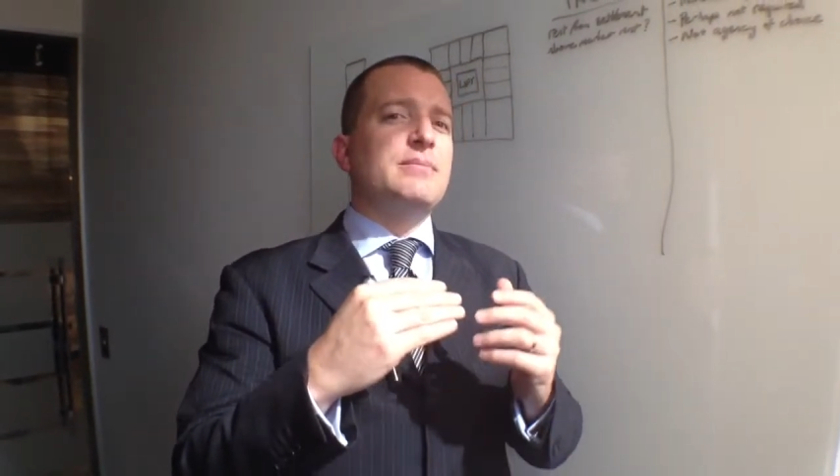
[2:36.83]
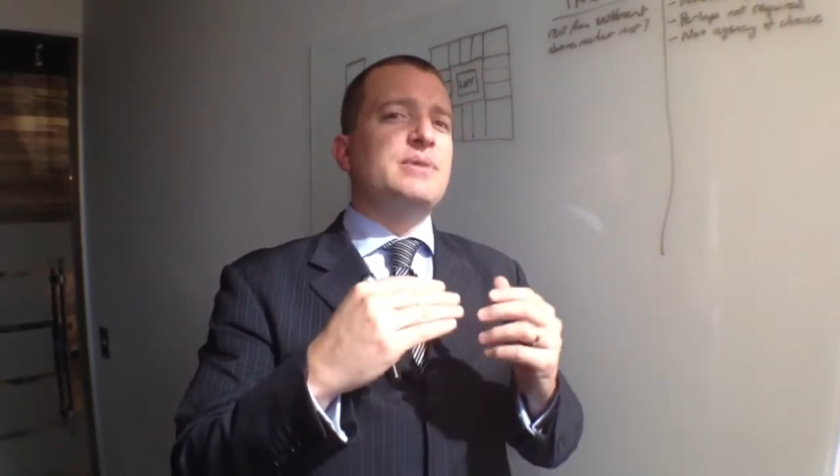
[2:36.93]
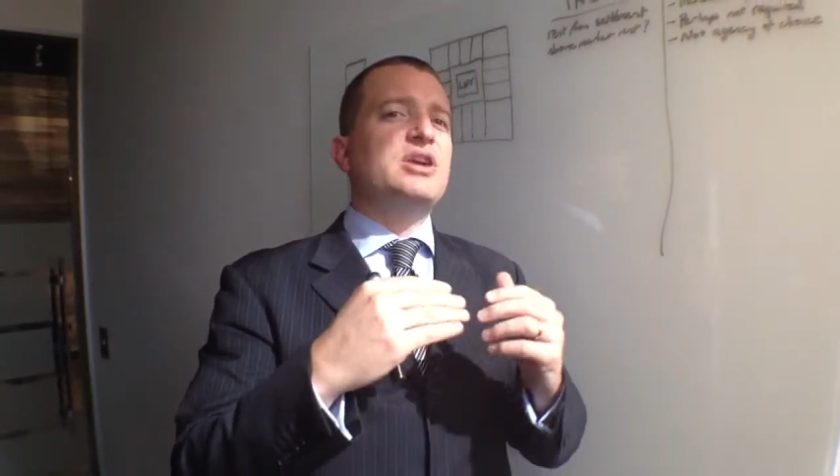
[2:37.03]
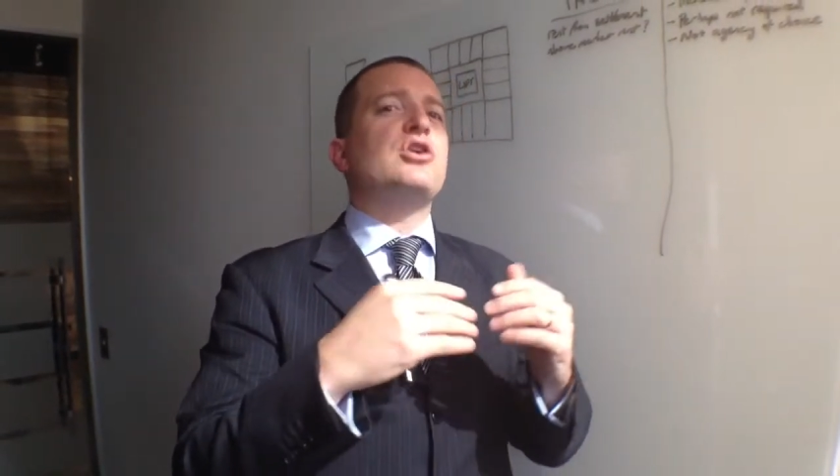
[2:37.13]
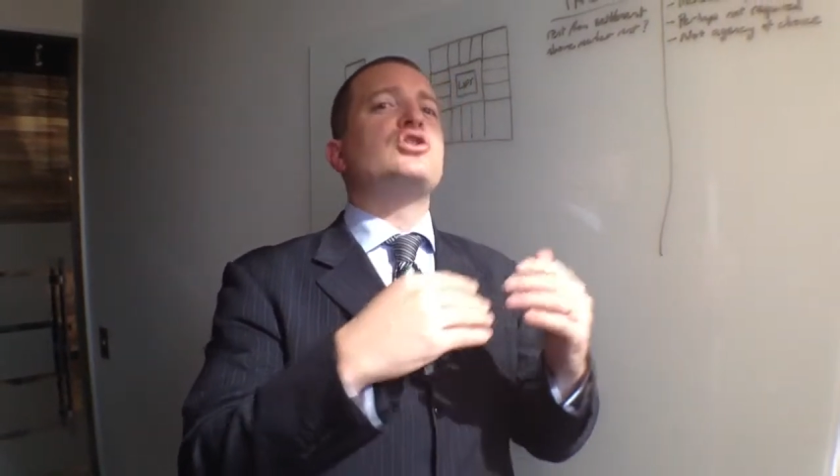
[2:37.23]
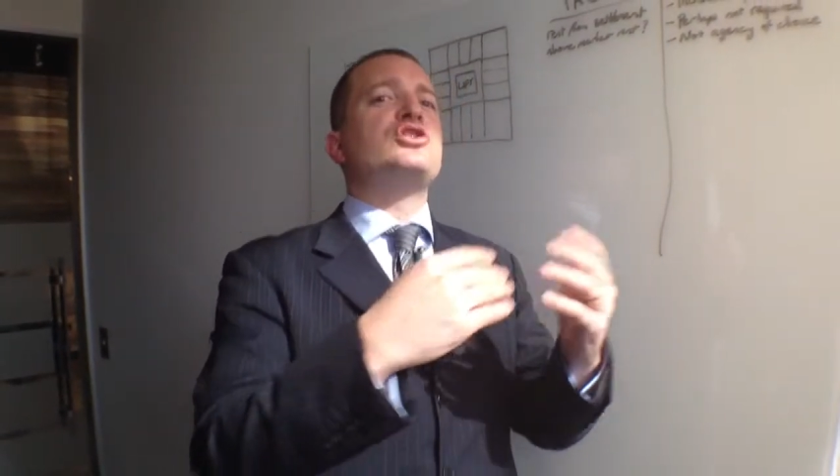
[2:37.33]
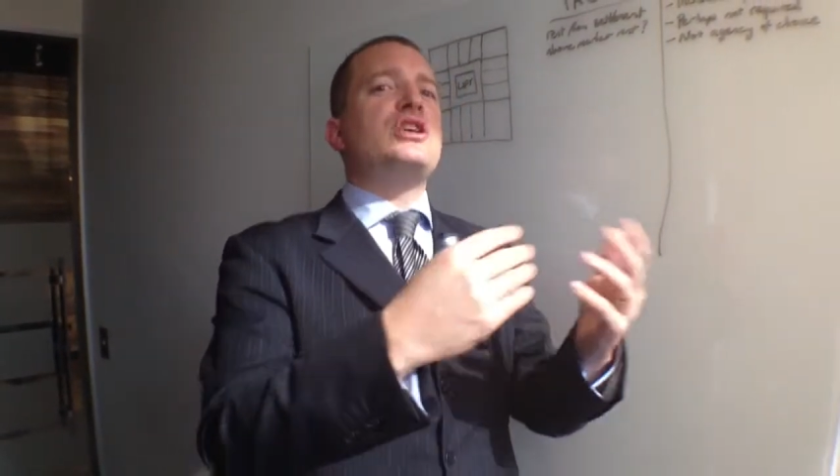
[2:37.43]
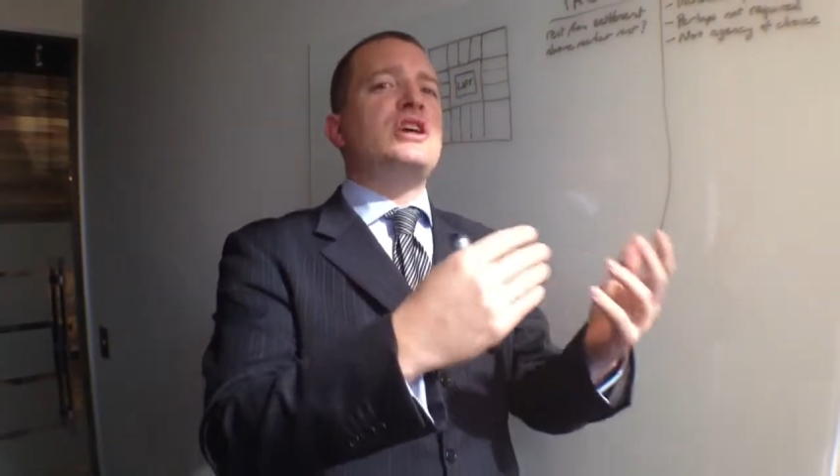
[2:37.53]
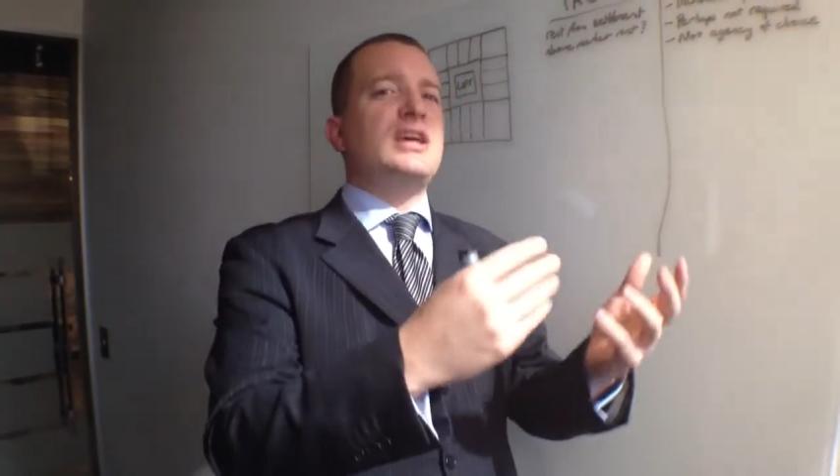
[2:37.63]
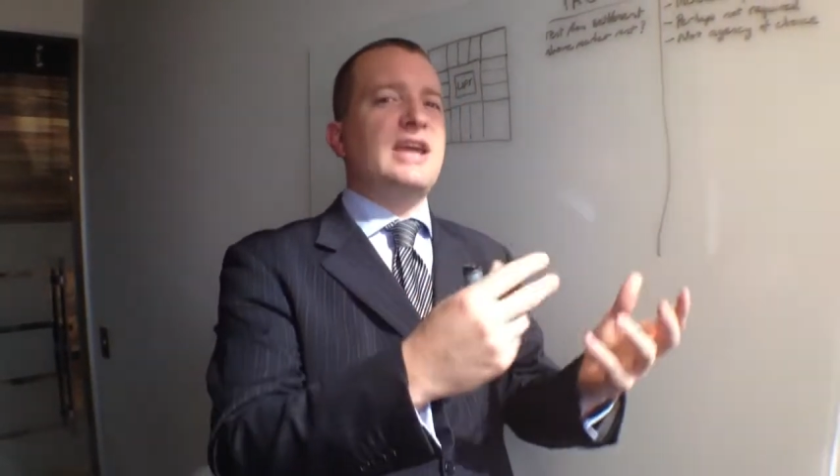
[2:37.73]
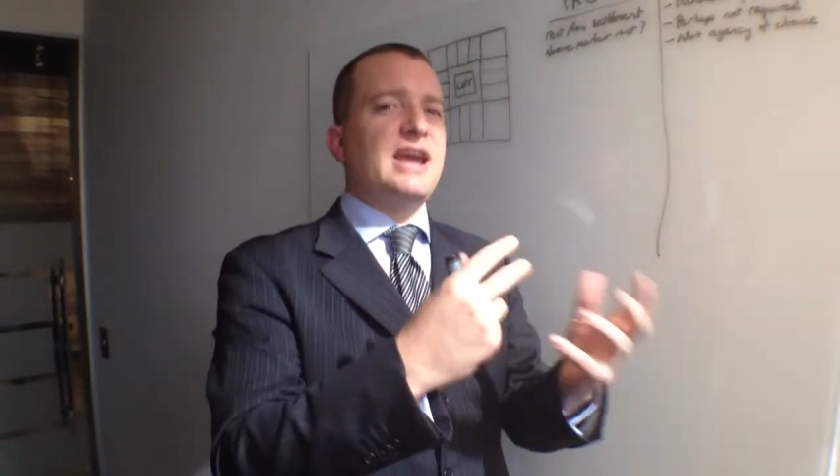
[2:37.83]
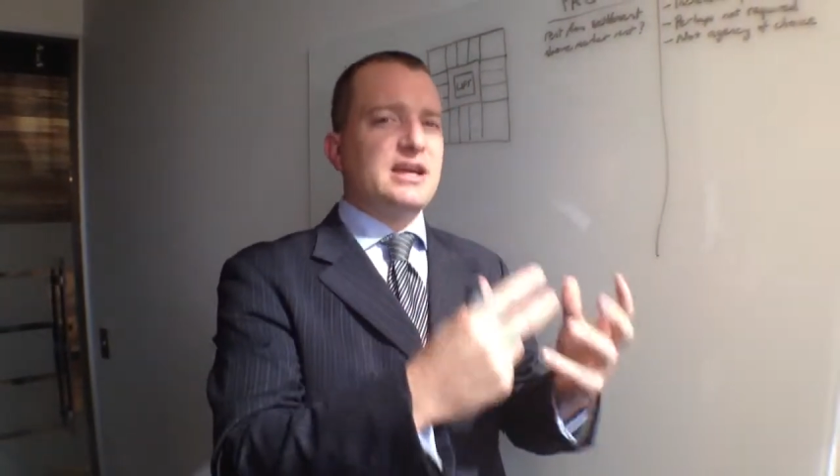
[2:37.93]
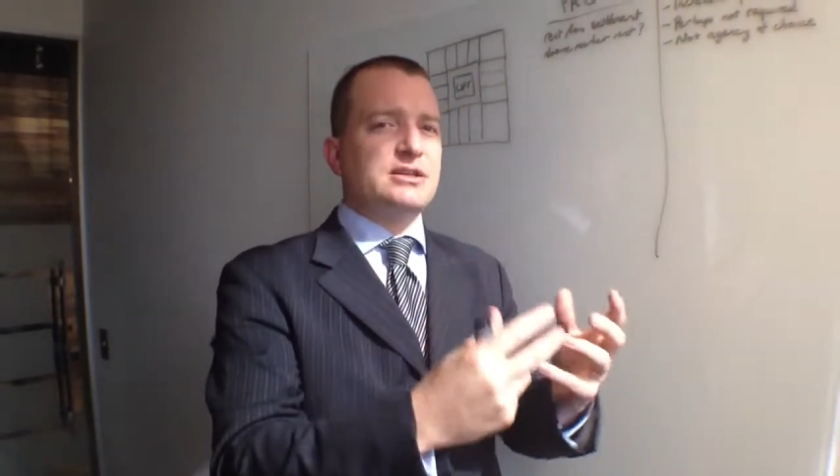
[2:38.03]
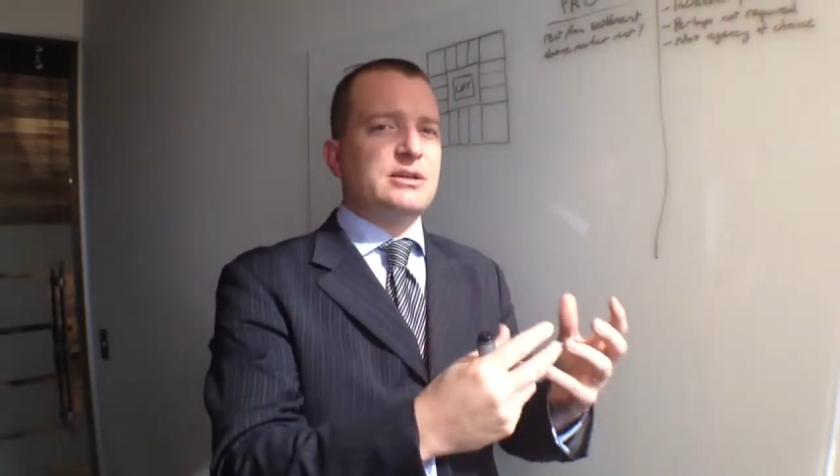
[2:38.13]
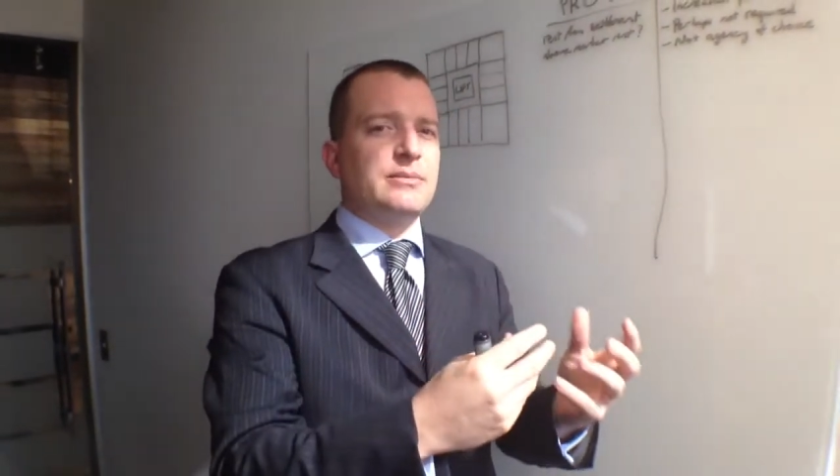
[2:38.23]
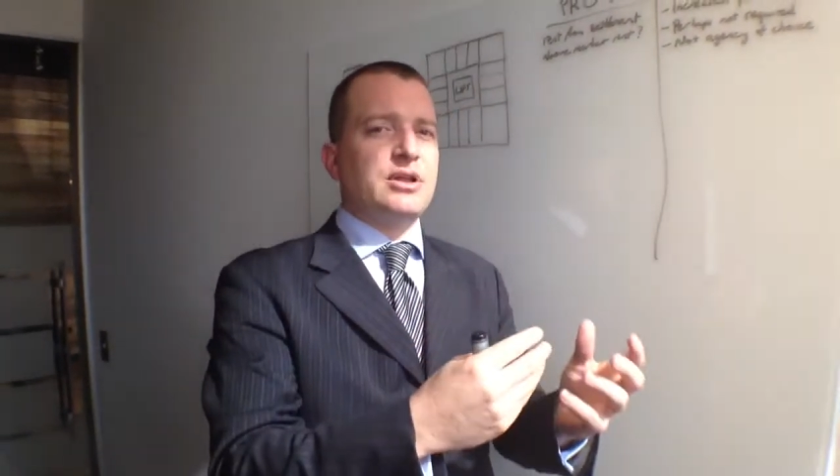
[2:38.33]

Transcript: because they're counting